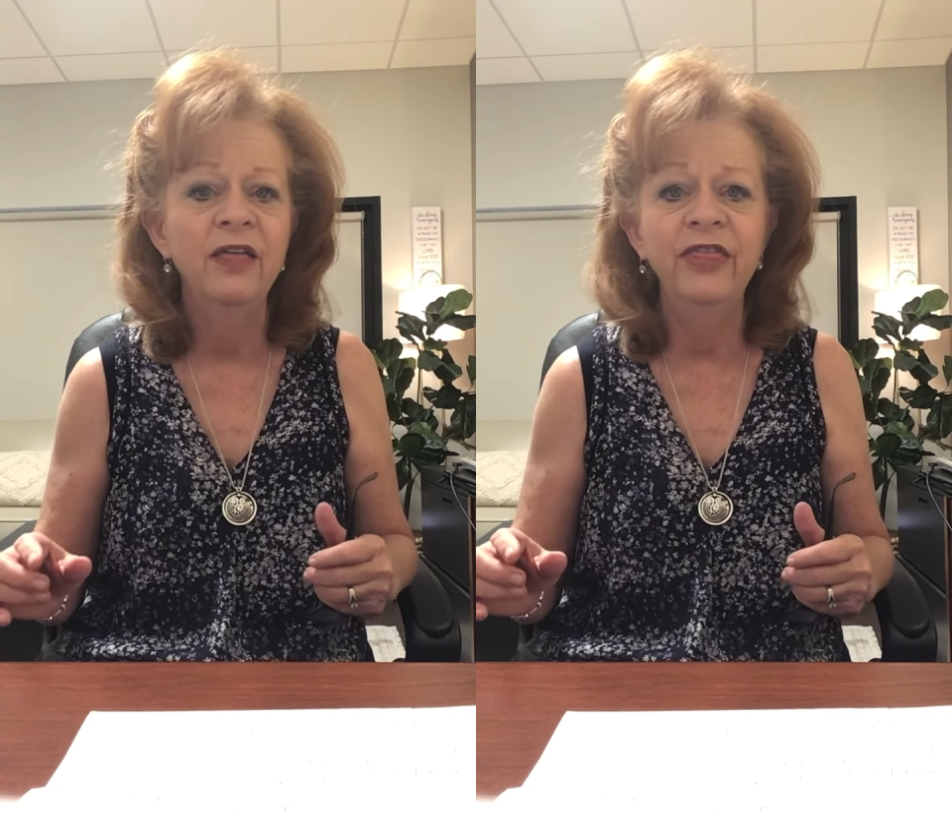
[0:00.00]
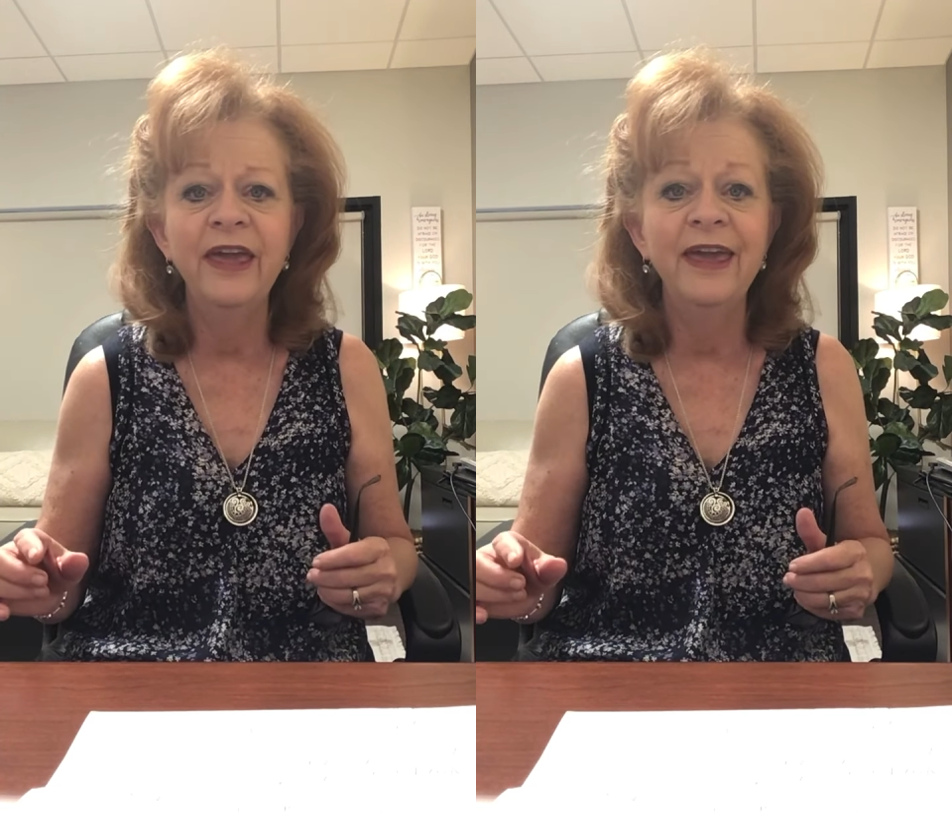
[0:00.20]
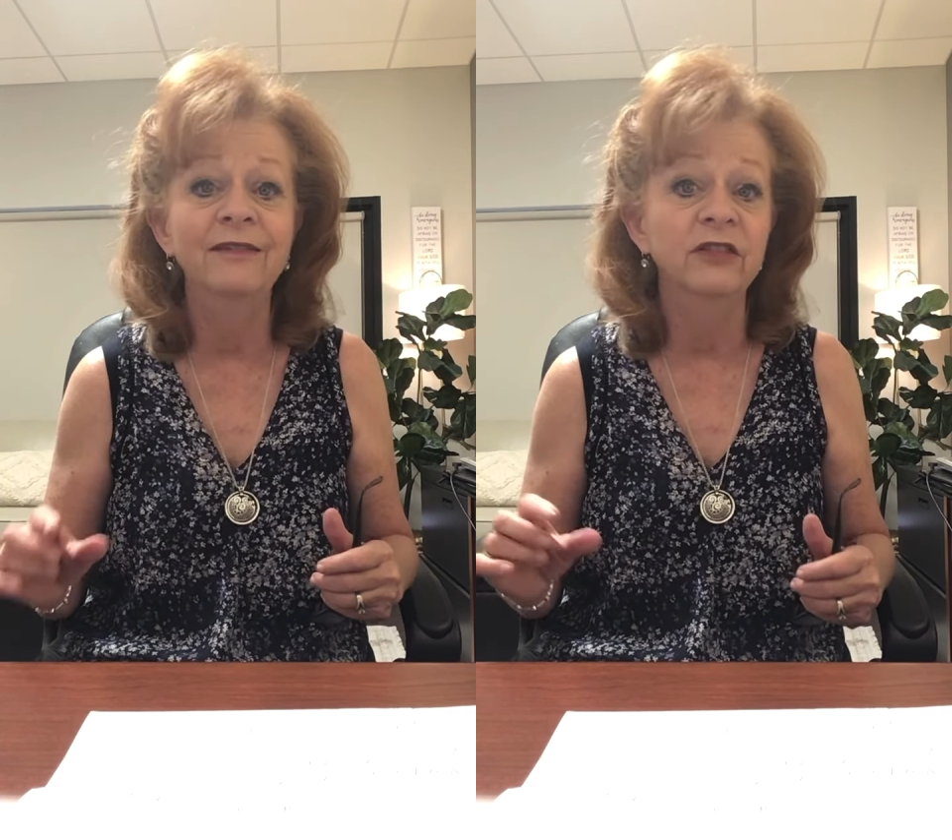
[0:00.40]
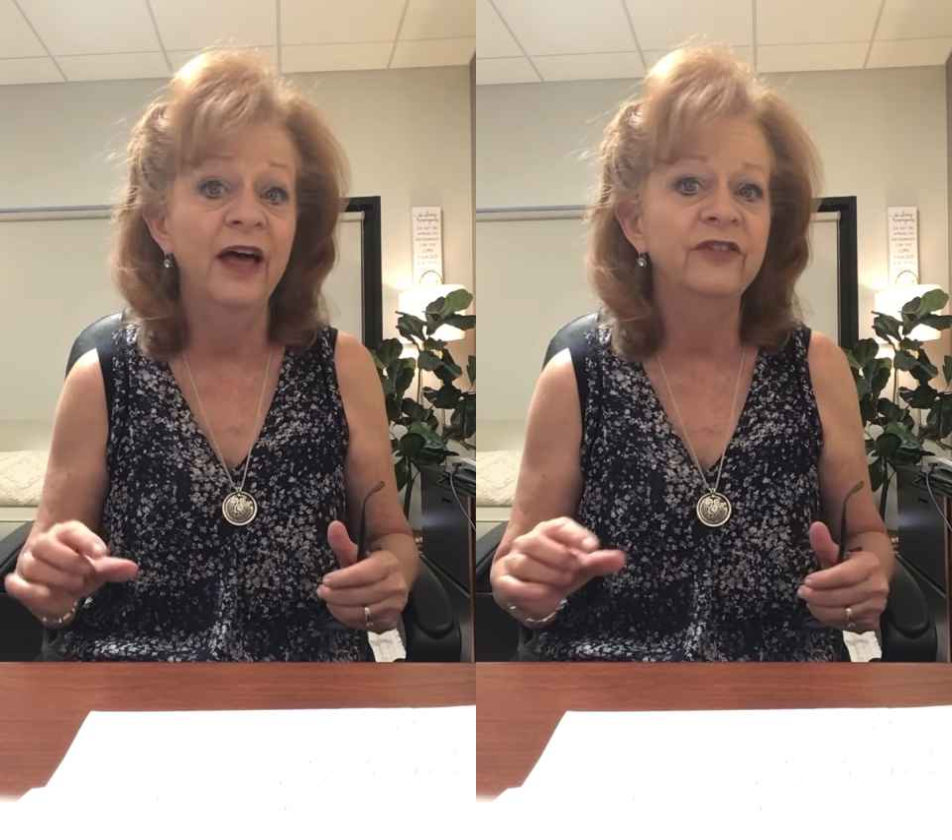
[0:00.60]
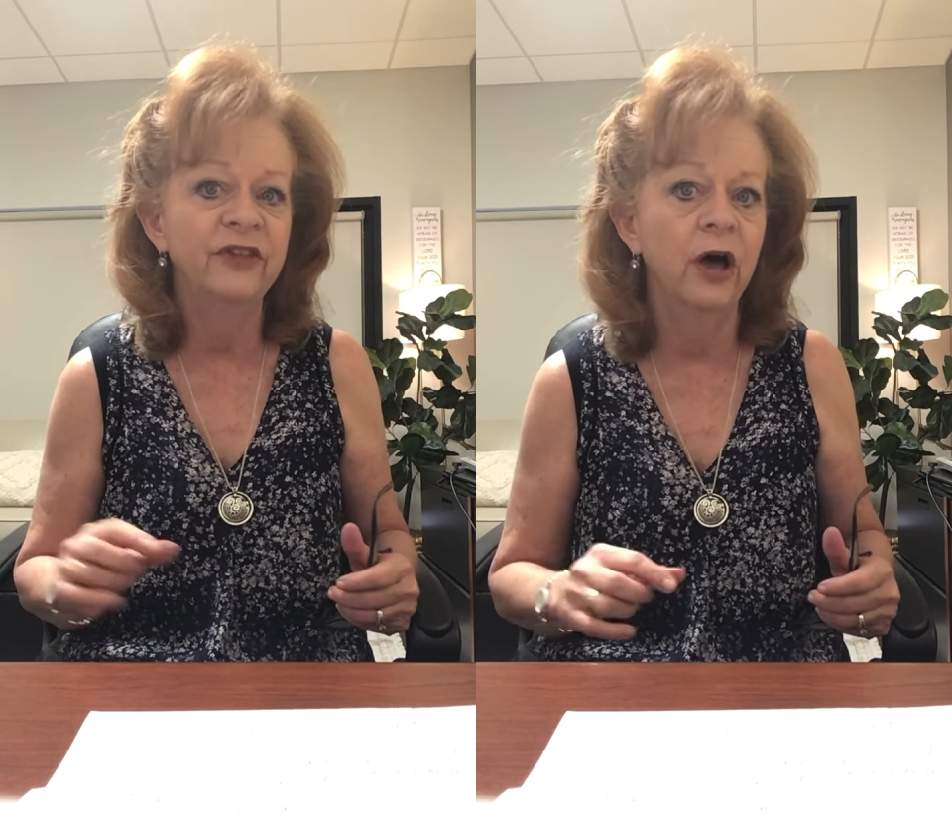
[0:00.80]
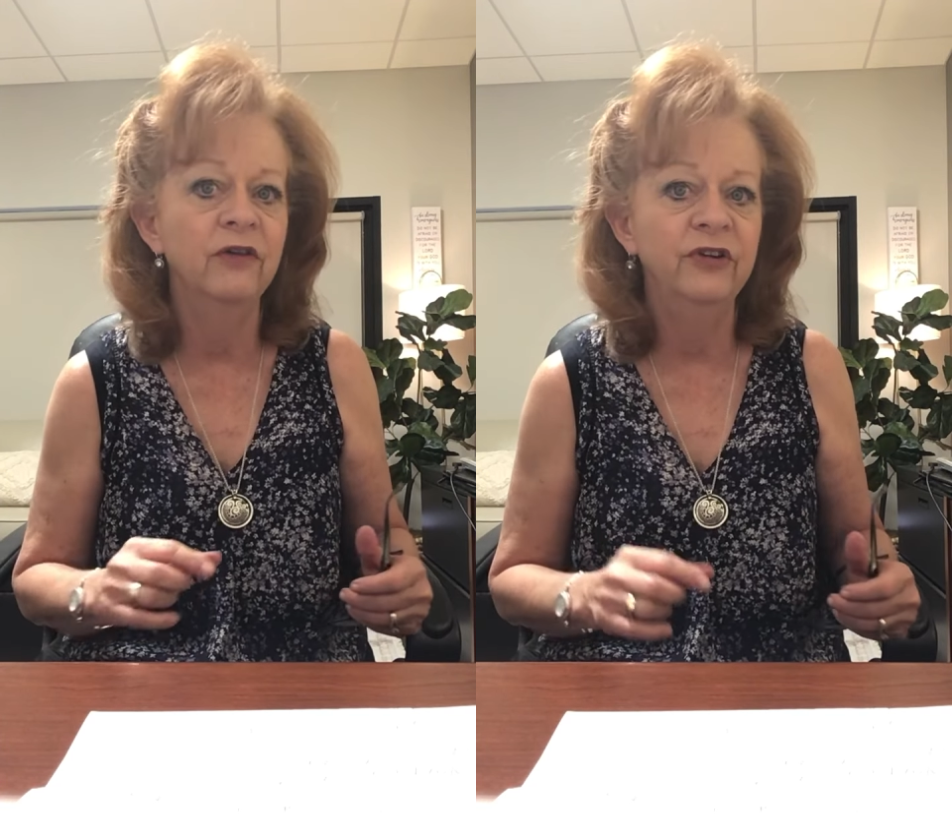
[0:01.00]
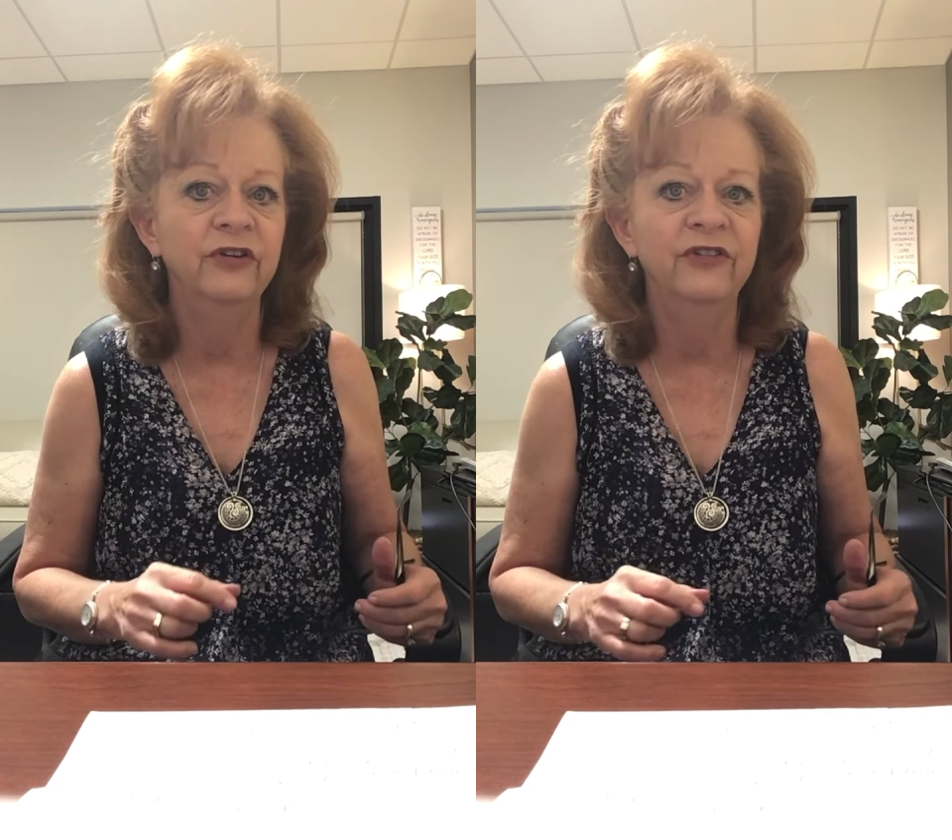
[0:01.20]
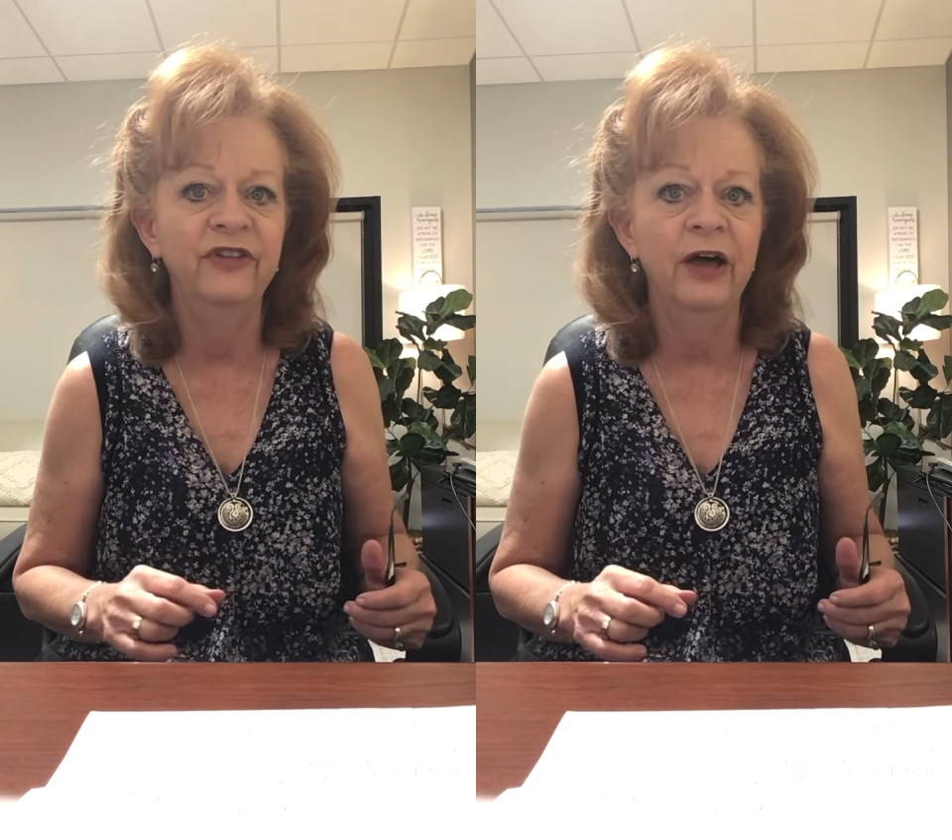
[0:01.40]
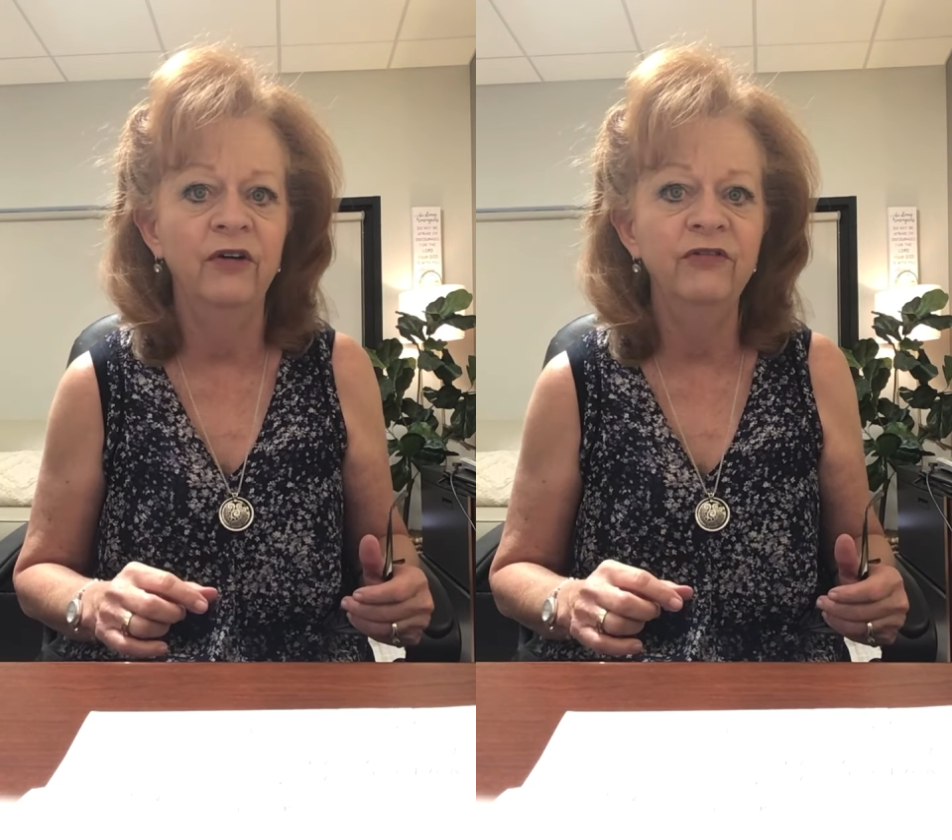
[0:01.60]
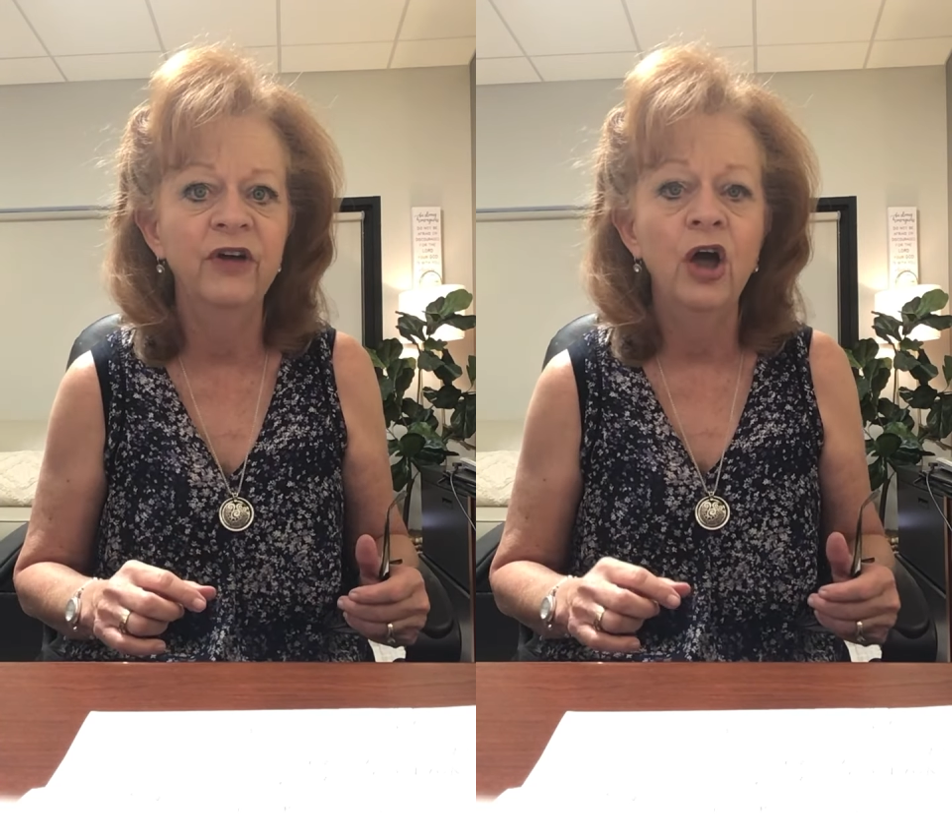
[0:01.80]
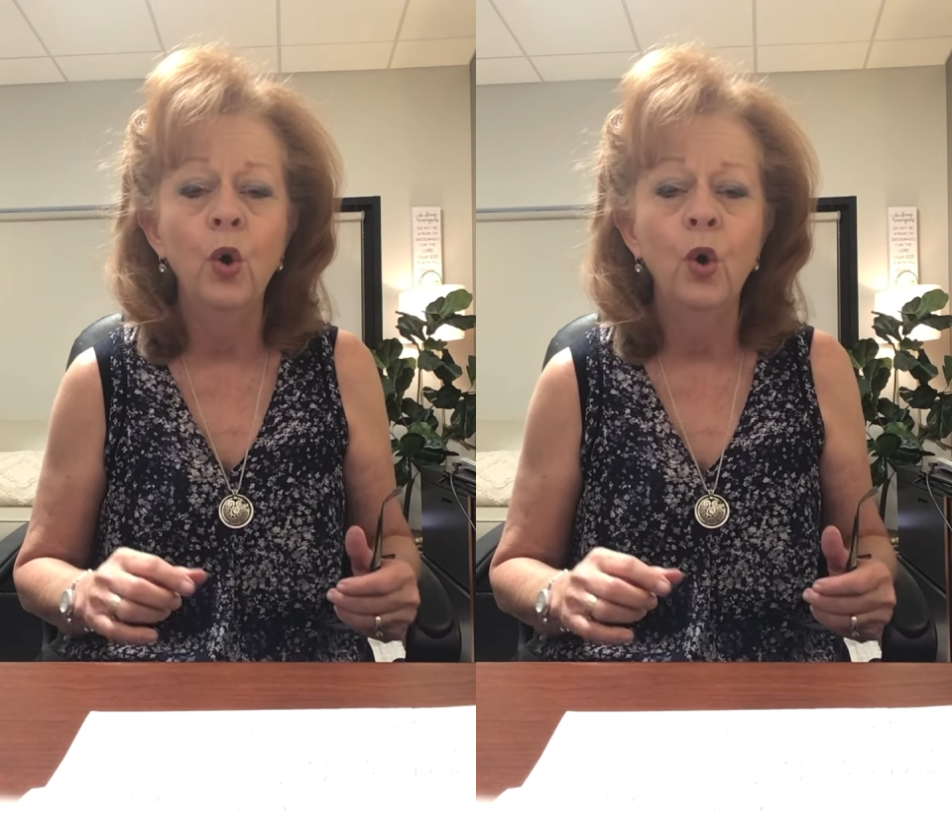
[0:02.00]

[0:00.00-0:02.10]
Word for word: thinking less of yourself.